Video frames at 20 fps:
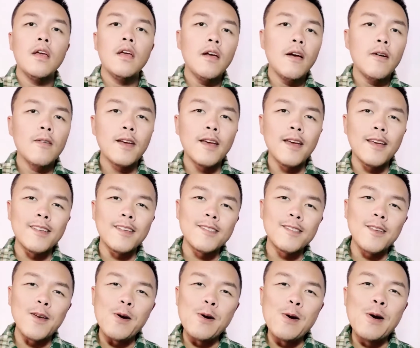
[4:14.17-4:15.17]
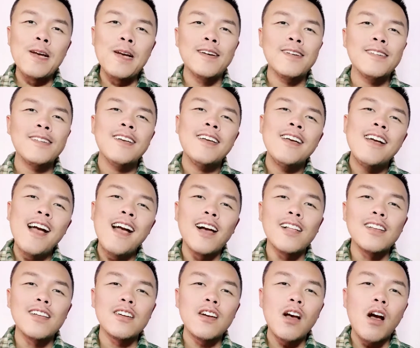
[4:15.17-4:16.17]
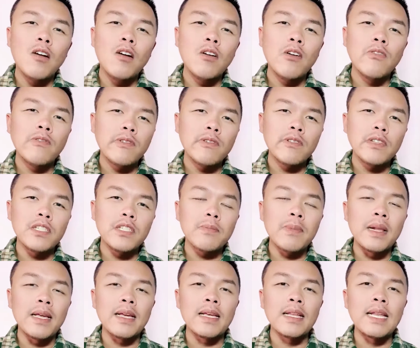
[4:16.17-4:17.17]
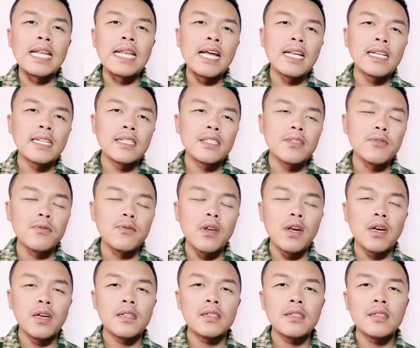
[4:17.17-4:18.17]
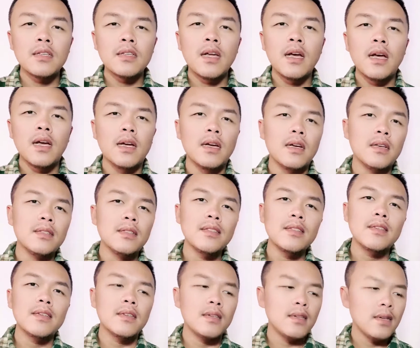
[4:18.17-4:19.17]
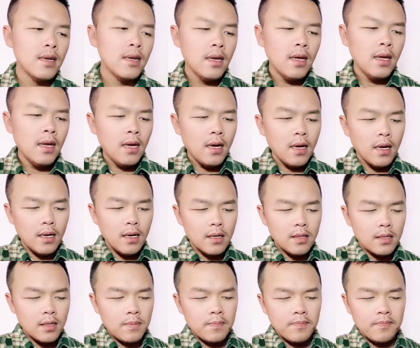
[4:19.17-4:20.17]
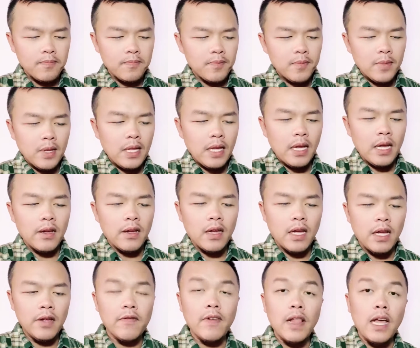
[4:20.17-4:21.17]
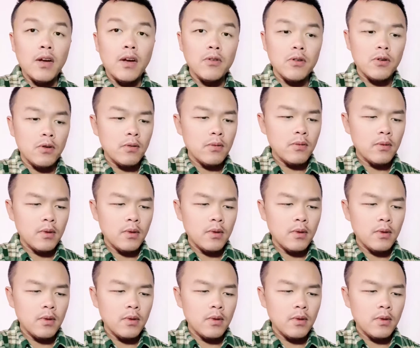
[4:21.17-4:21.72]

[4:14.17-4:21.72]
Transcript: Okay, so I look all over this plant and I do not see a flower.